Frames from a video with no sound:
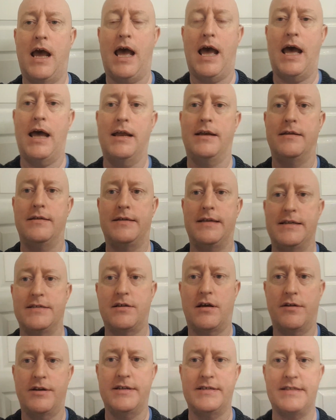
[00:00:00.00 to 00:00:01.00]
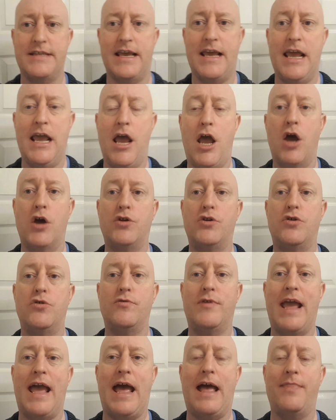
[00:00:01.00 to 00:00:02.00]
and dishonesty to
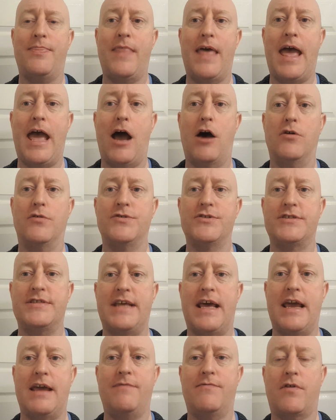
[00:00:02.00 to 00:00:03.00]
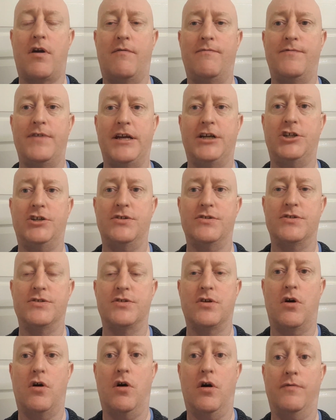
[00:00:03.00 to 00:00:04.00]
get their unsafe
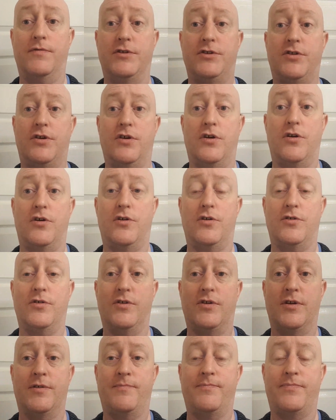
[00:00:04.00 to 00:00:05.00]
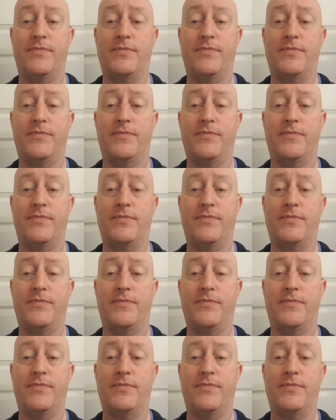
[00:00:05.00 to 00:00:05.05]
convictions overturned.